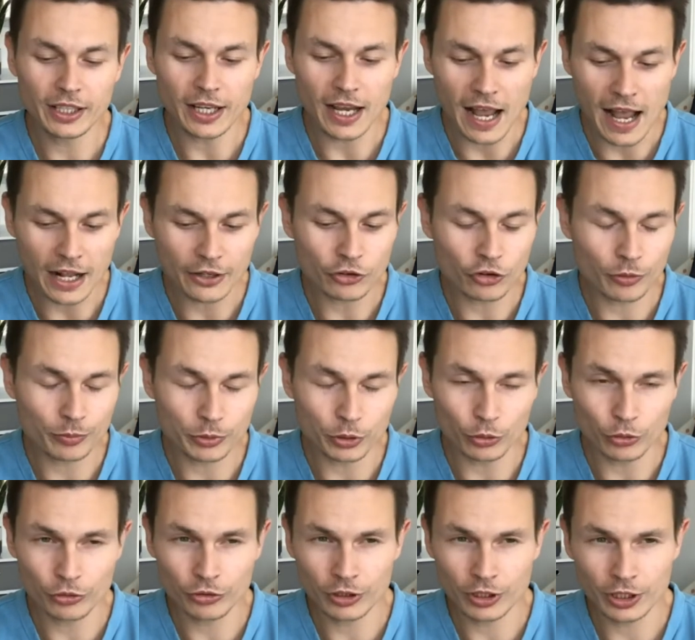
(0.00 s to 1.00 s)

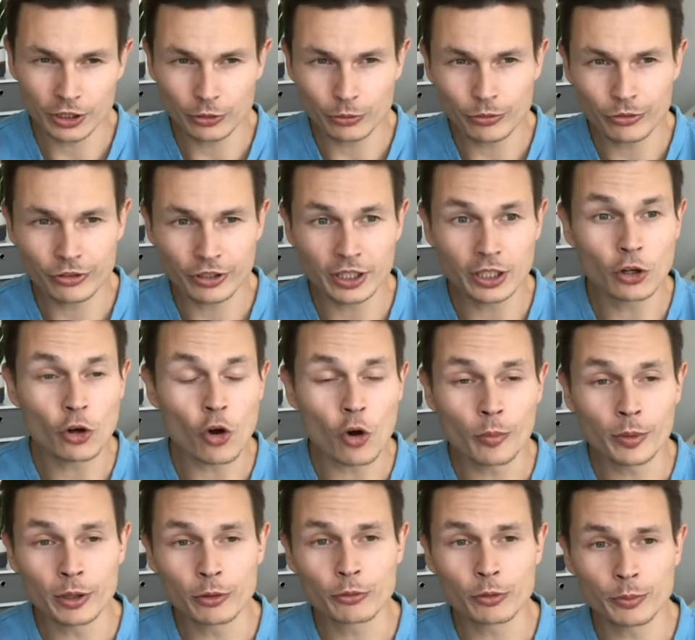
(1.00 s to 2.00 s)
attribution that you see
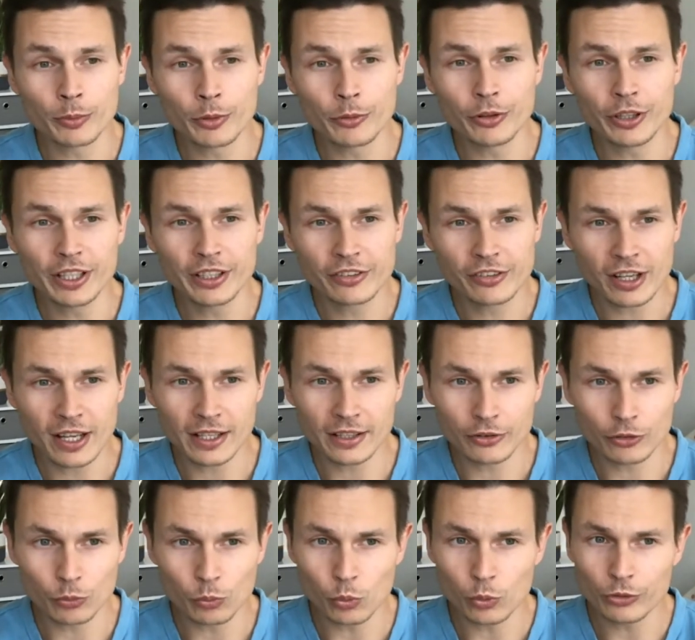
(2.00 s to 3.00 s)
coming from the
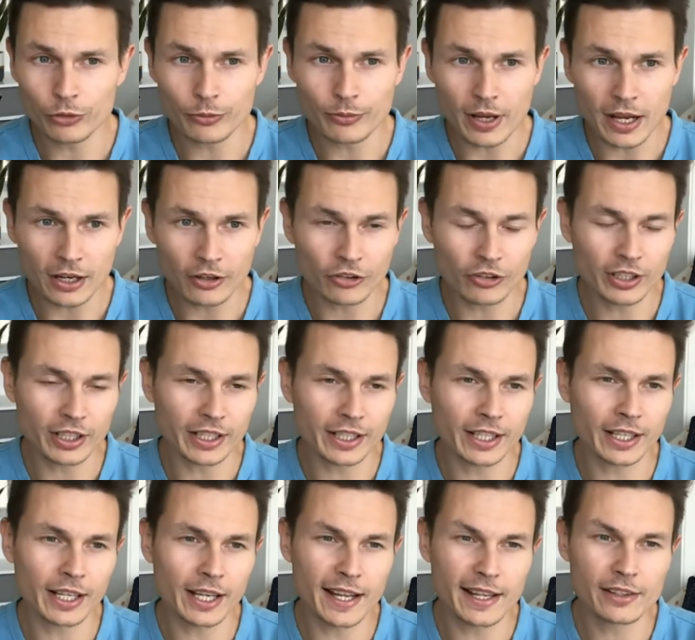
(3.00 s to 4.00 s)
resend would have actually
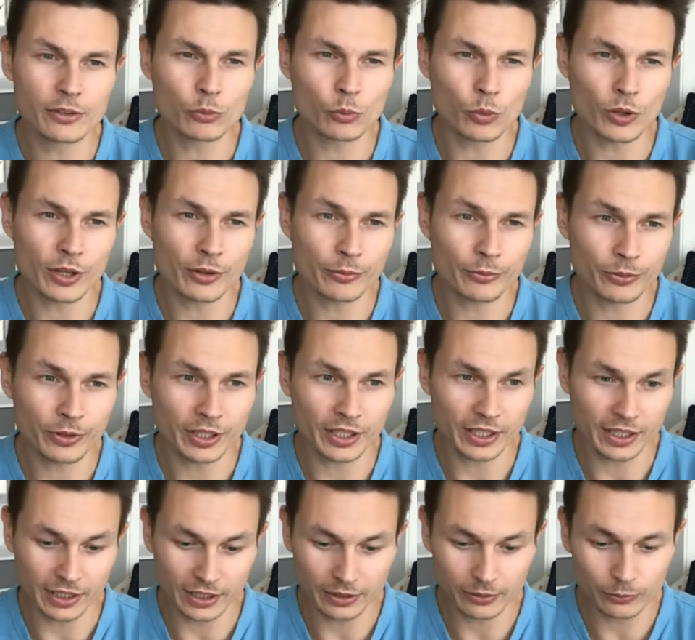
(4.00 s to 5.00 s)
occurred with
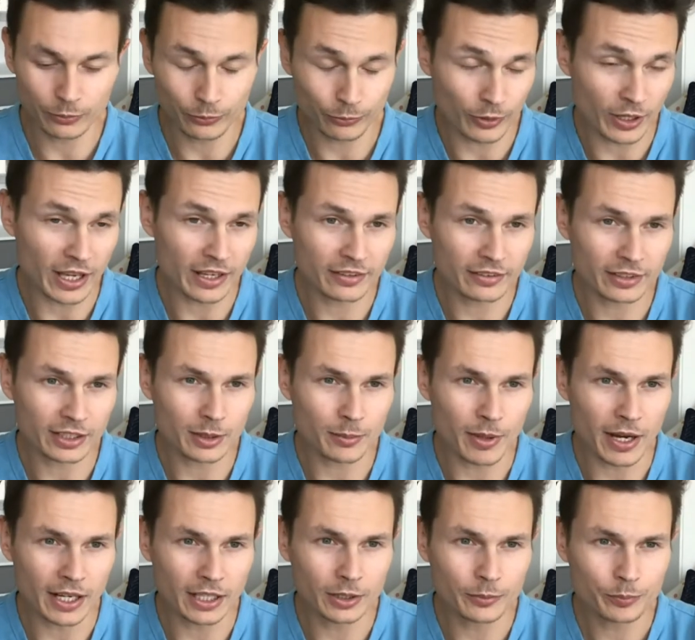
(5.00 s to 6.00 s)
the first
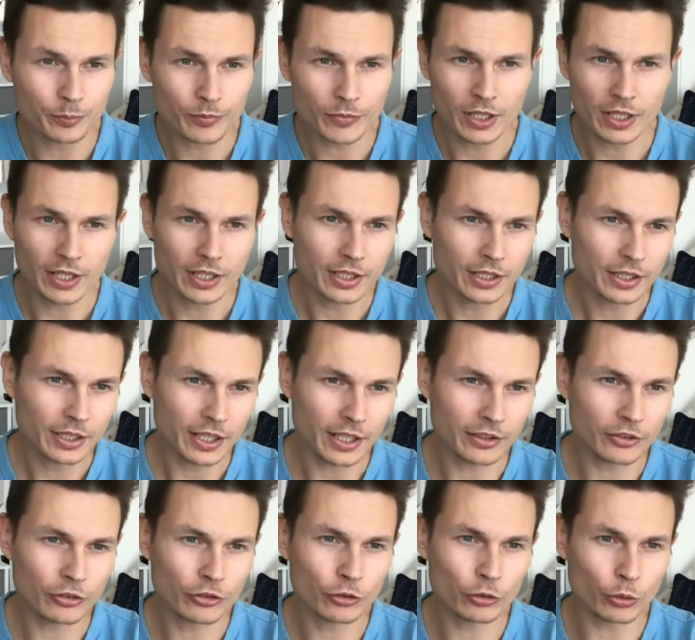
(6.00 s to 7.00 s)
email.
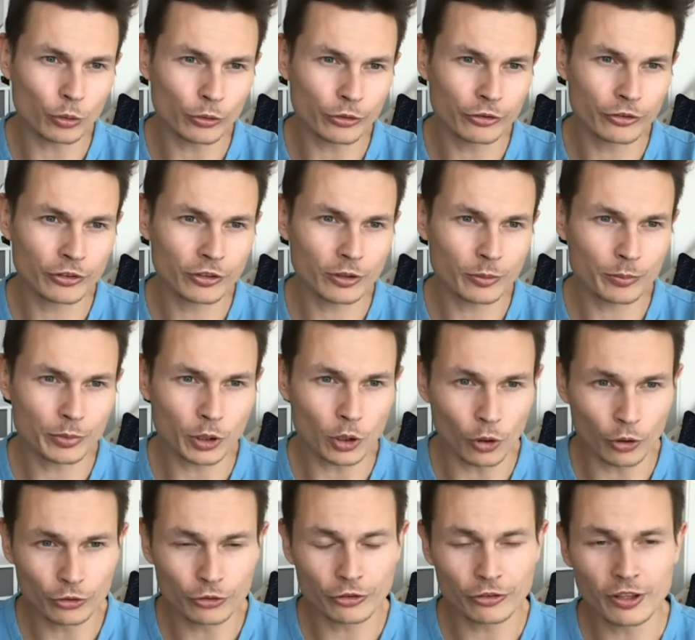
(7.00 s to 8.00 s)
It's just
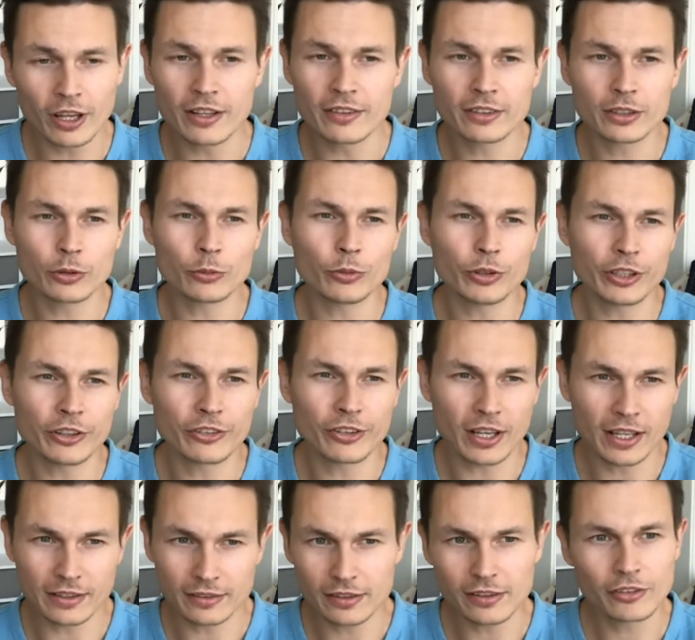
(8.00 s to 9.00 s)
because you're sending the
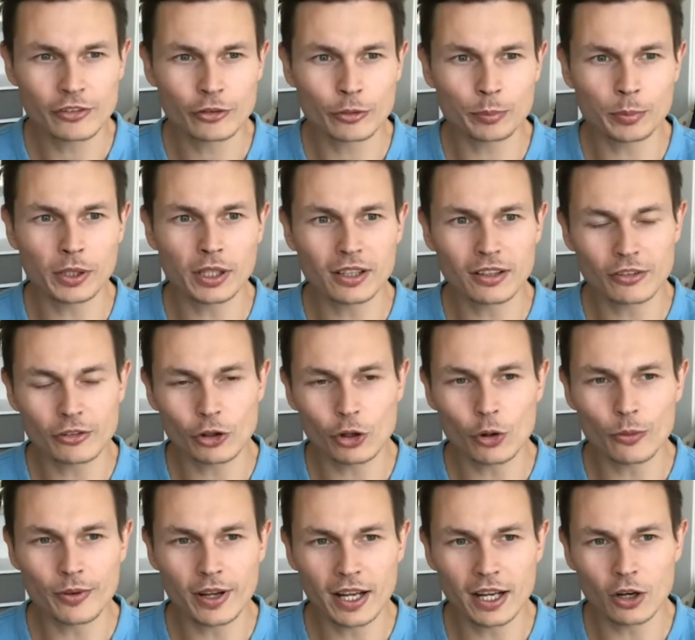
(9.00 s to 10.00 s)
resend, it spills
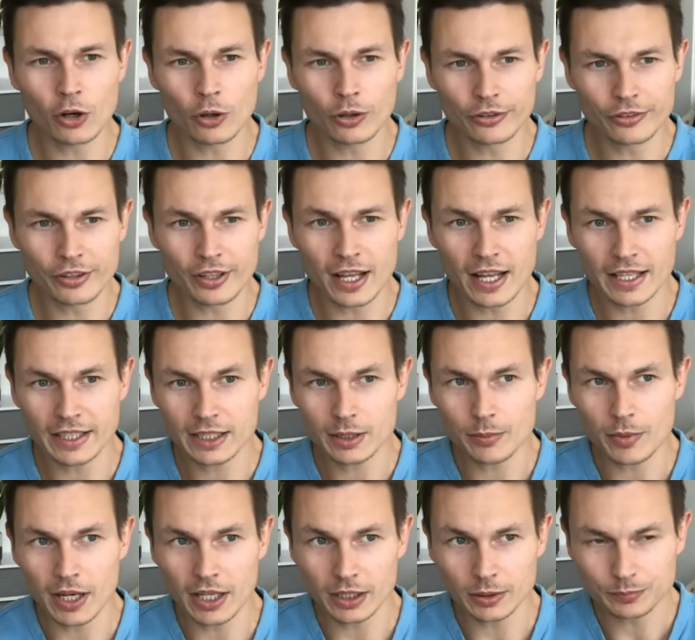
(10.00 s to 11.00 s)
over onto that
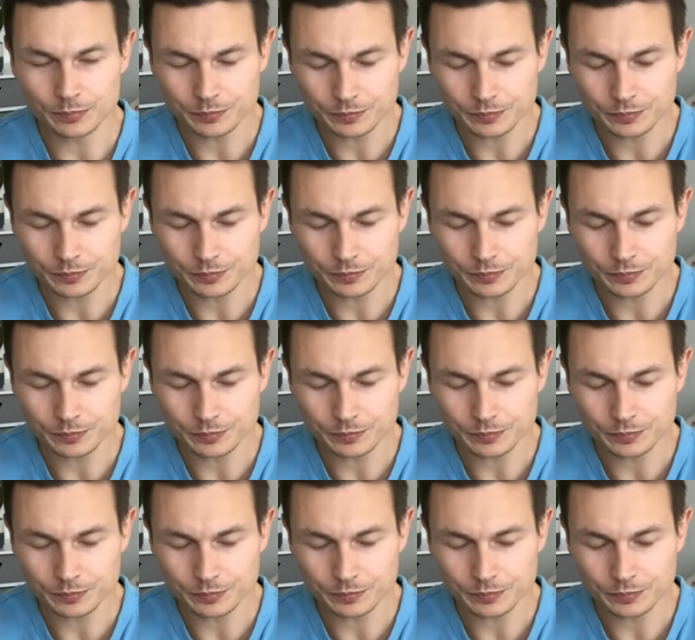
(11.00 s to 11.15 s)
email.